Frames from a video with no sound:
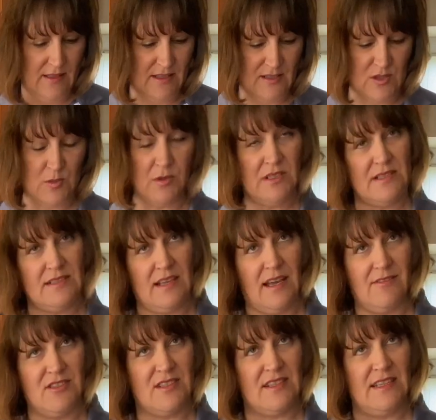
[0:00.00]
This one is
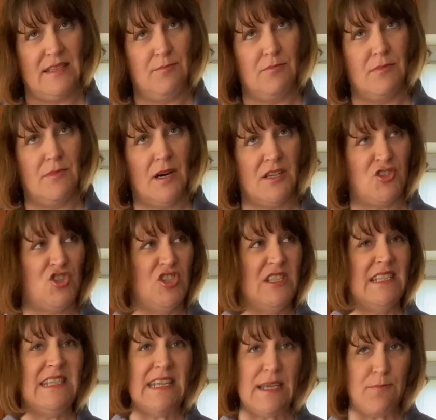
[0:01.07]
obviously much
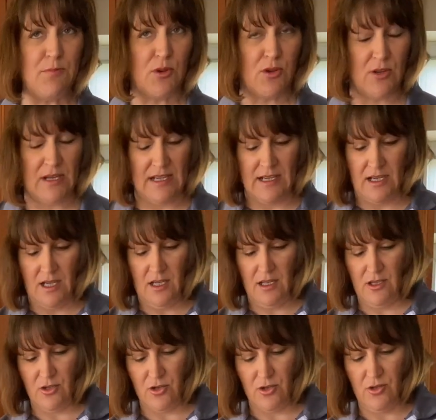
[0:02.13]
deeper in
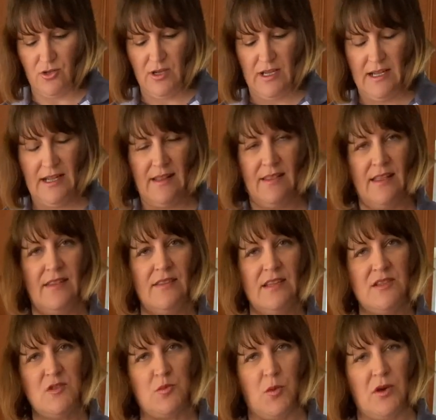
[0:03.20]
color than
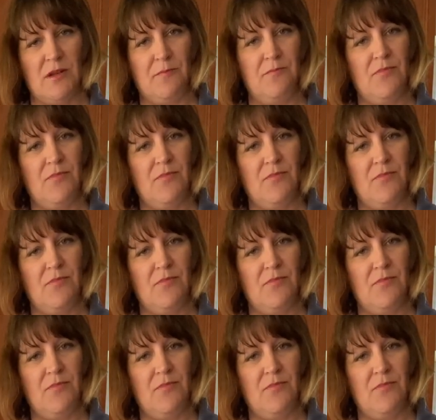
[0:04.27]
this one.